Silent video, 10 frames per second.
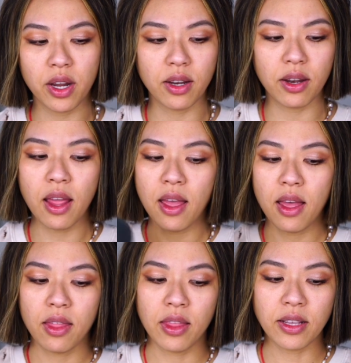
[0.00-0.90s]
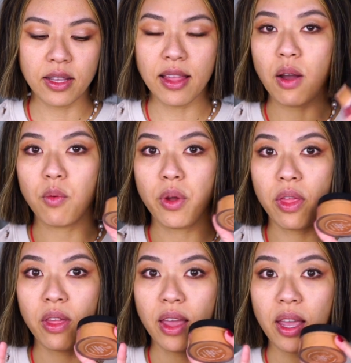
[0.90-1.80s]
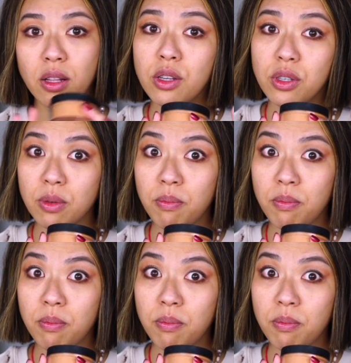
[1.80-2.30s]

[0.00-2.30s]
and things like that with a loose